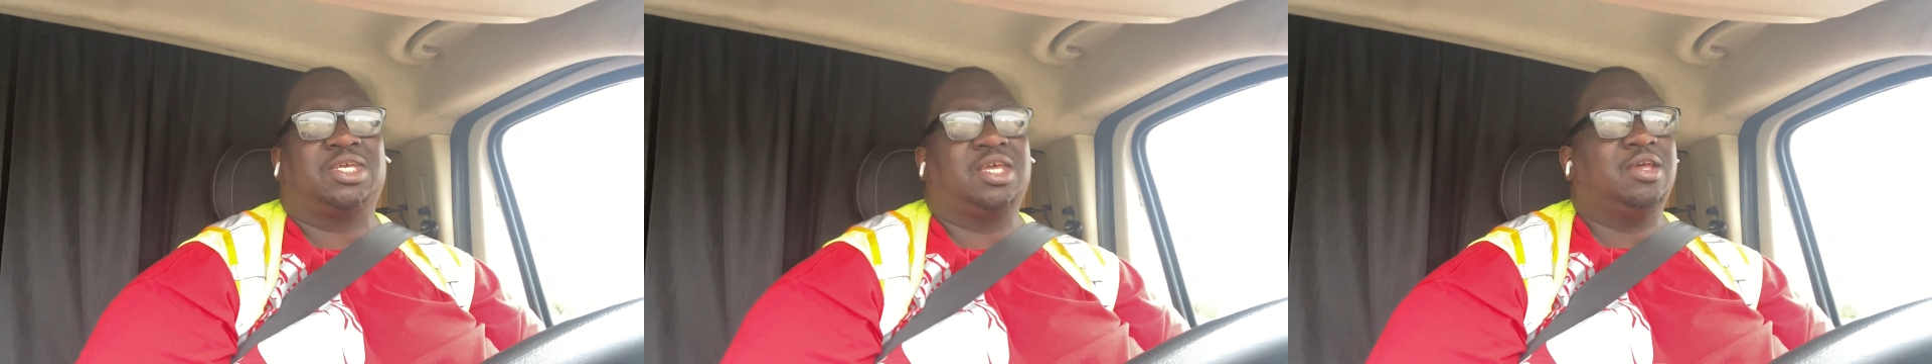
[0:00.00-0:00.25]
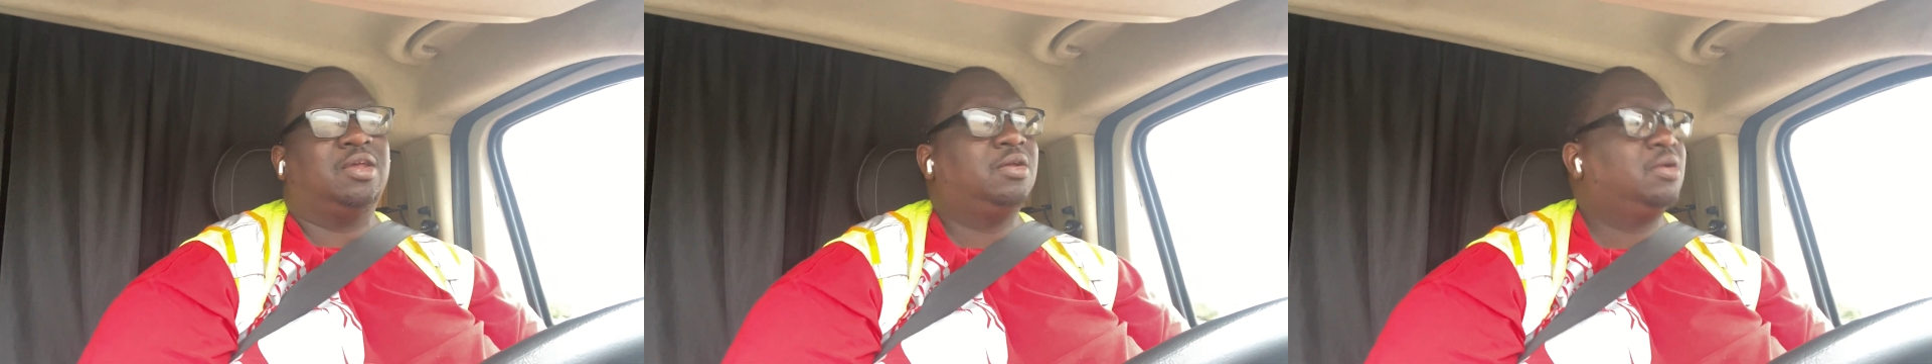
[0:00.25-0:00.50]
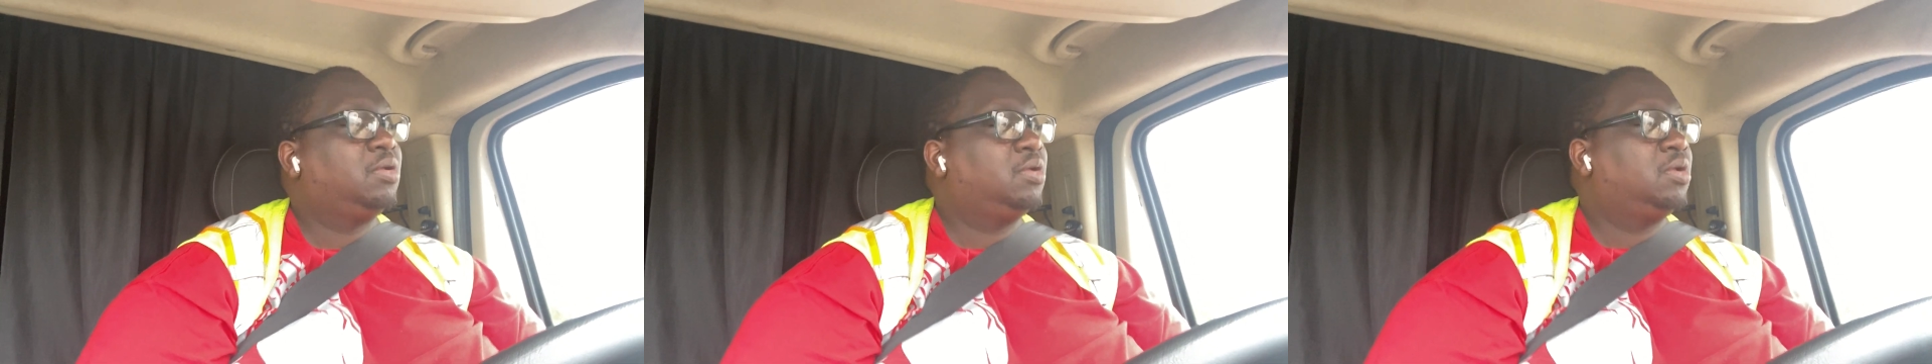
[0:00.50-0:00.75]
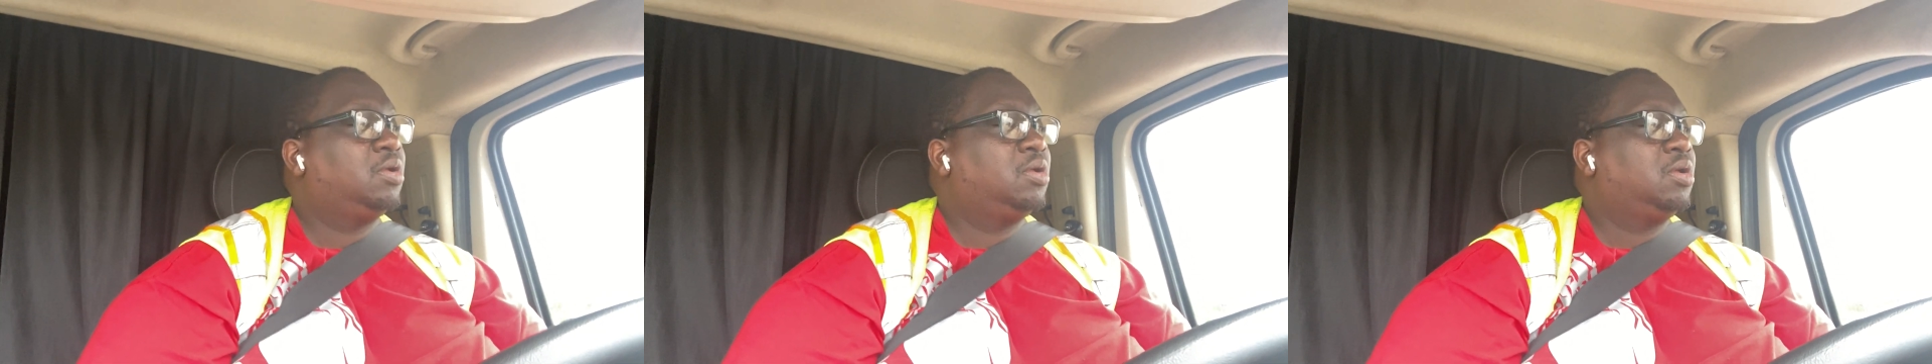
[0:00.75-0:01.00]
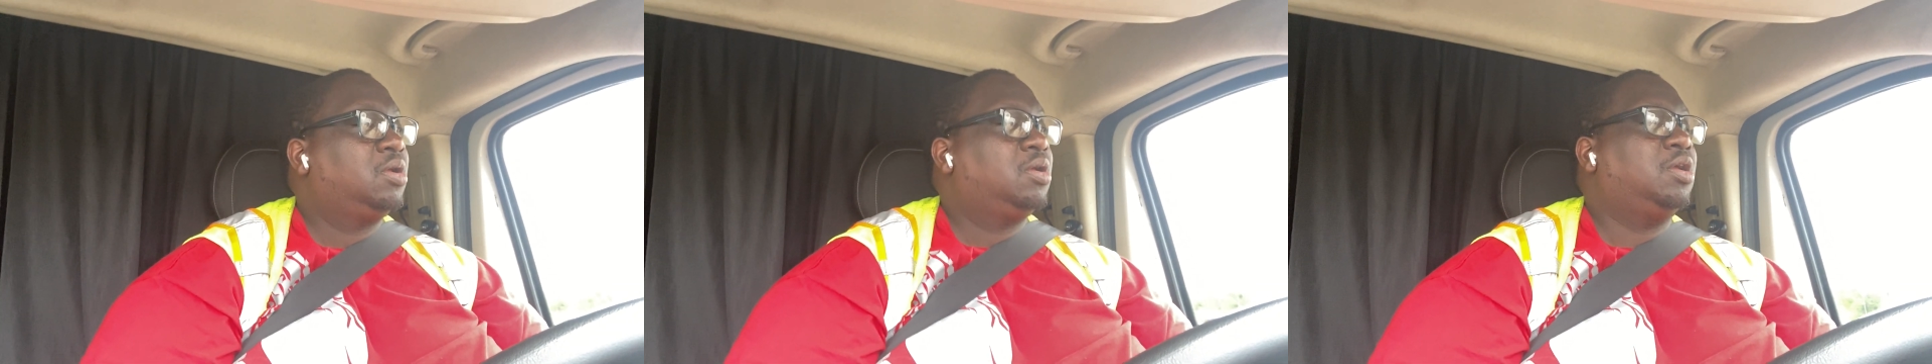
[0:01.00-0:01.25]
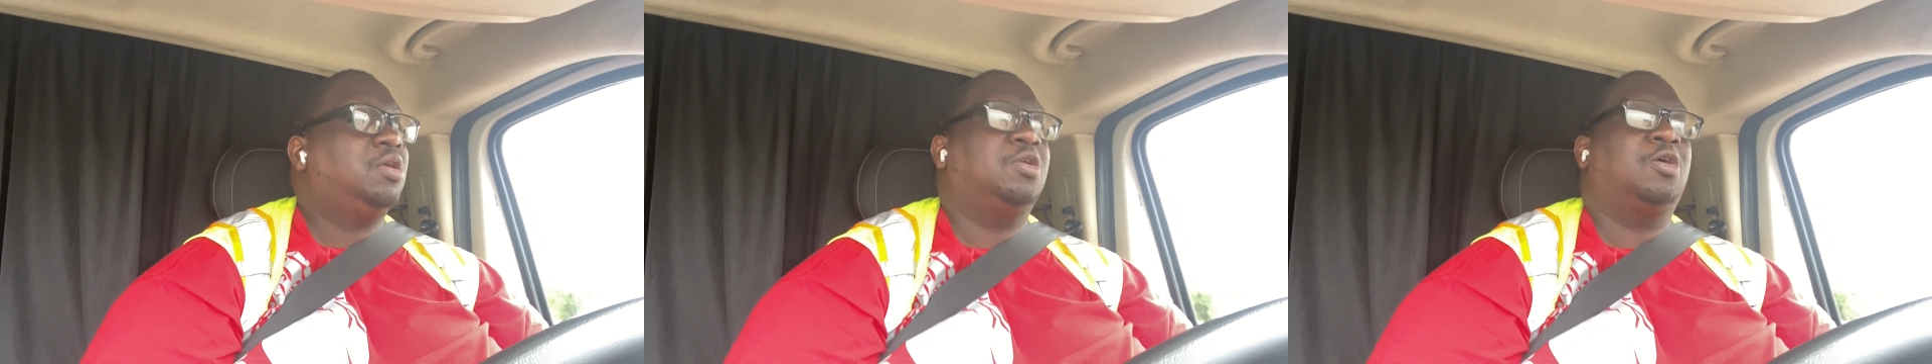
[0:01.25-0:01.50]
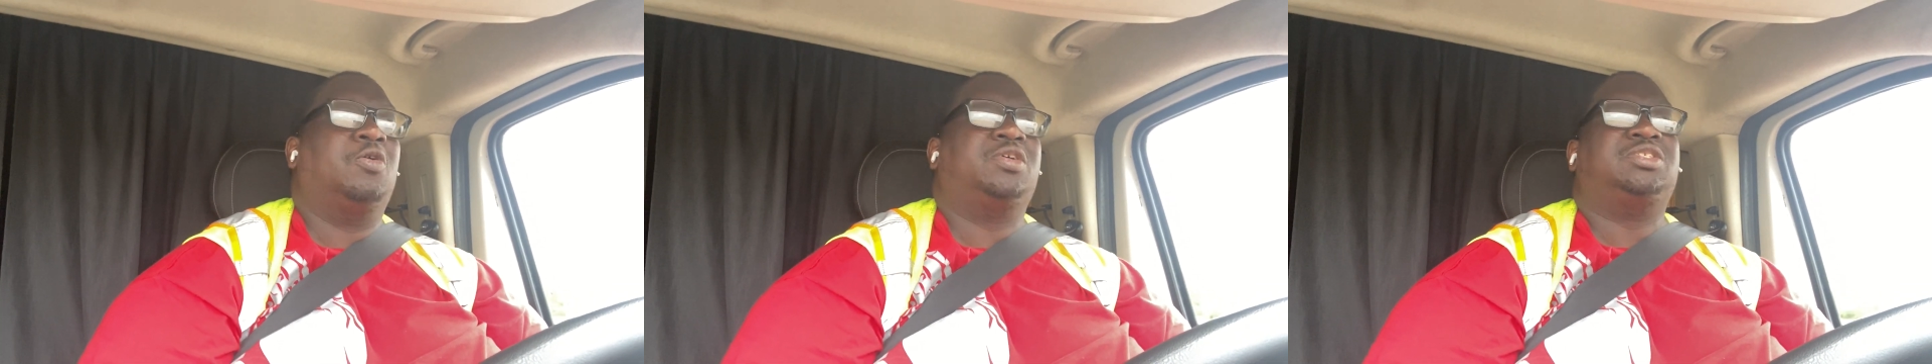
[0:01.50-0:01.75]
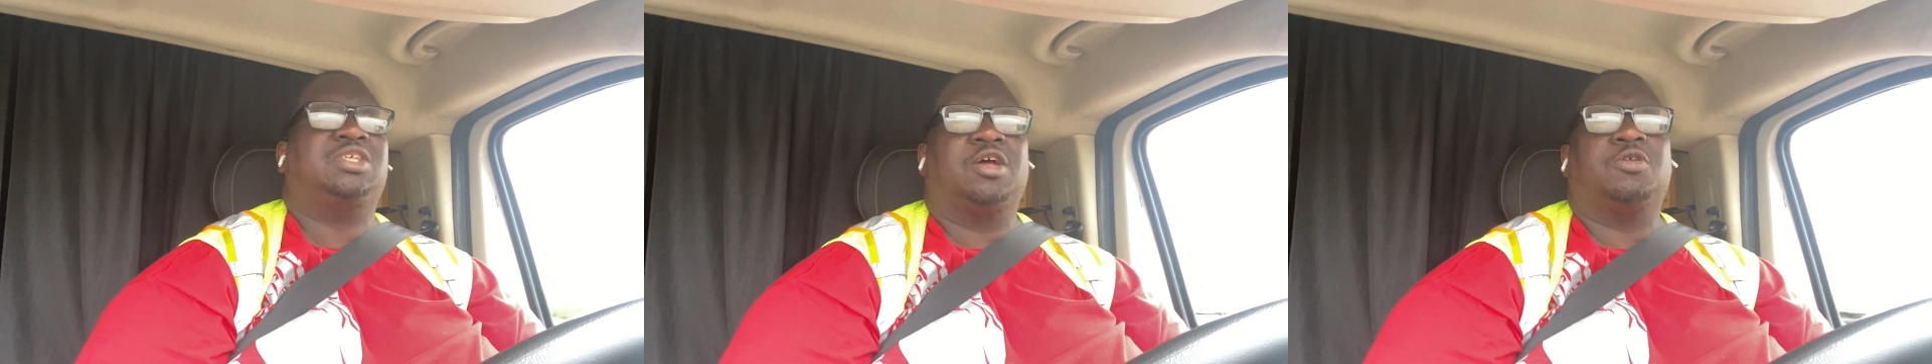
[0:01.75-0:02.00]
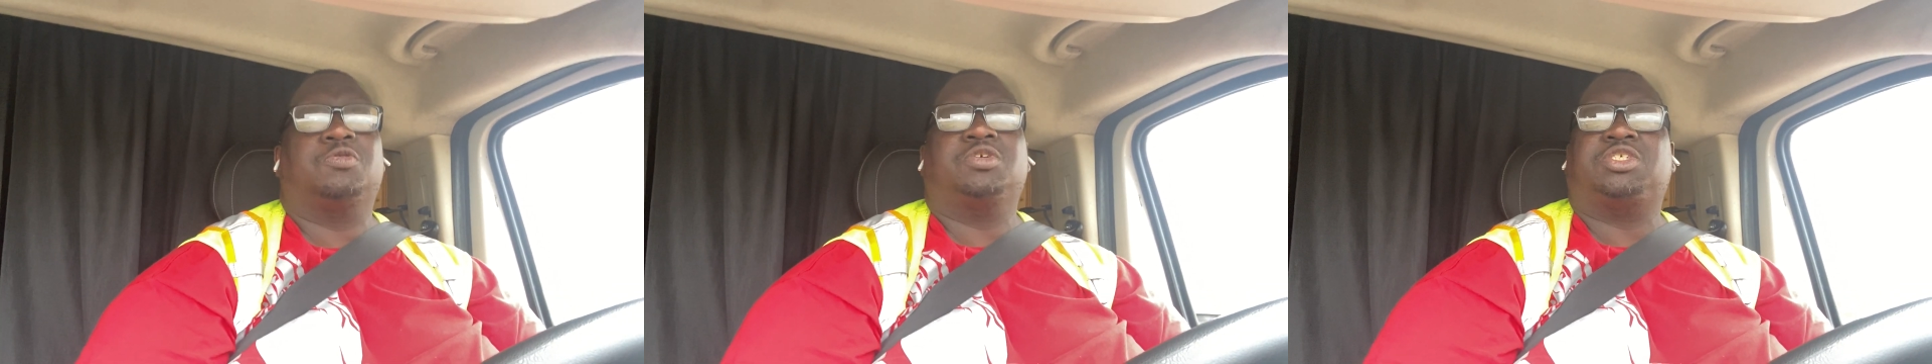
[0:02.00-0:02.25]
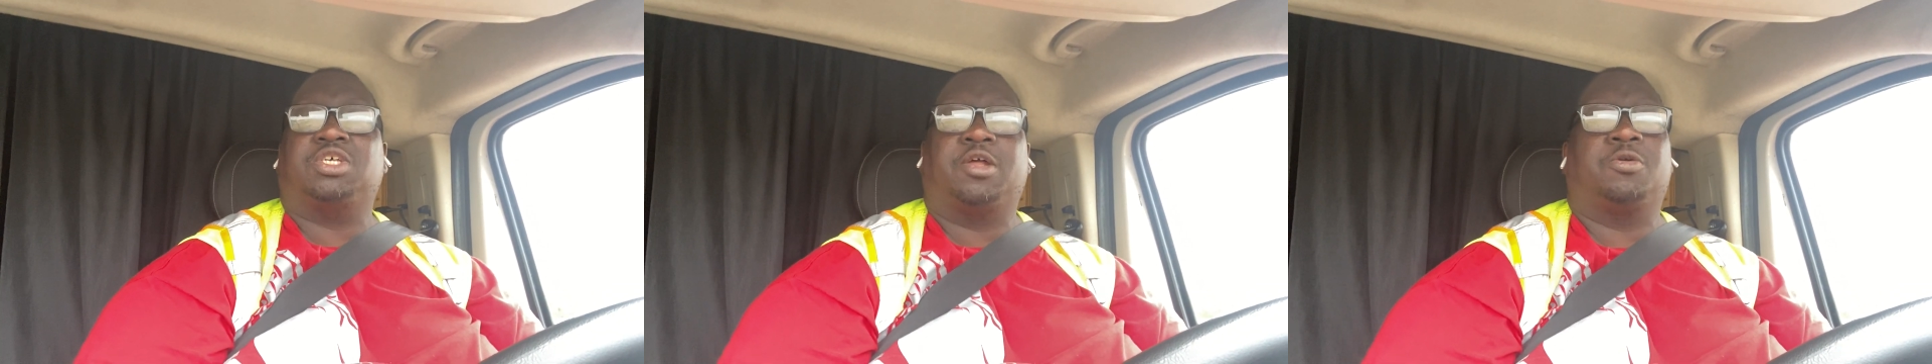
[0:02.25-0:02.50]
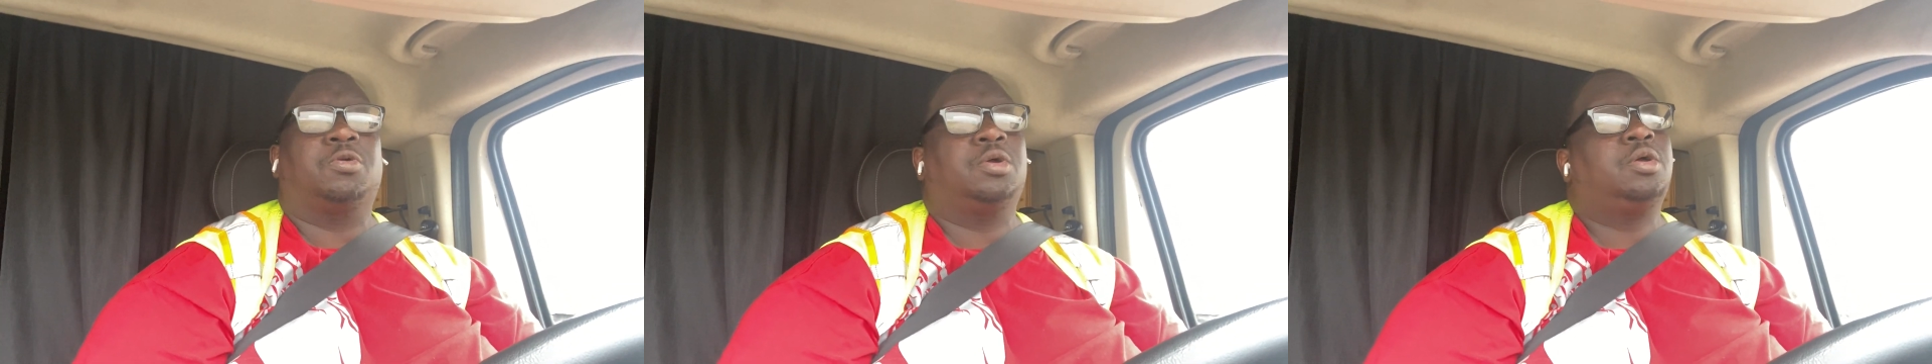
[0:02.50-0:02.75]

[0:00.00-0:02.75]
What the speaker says: again, et cetera, et cetera.